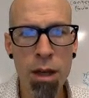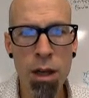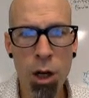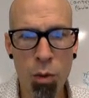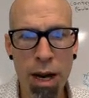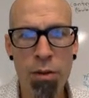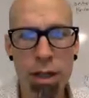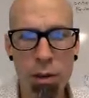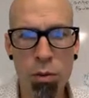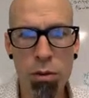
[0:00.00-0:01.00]
Around
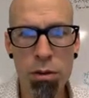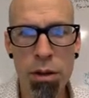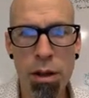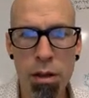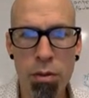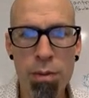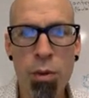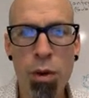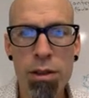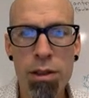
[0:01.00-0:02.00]
equals
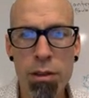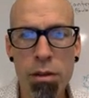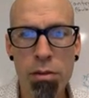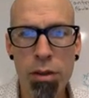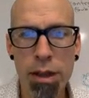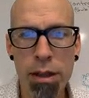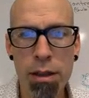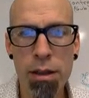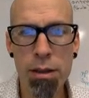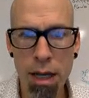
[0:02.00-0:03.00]
3.03
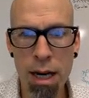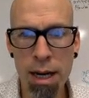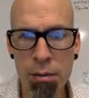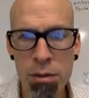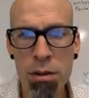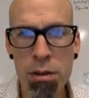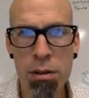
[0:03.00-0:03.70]
times,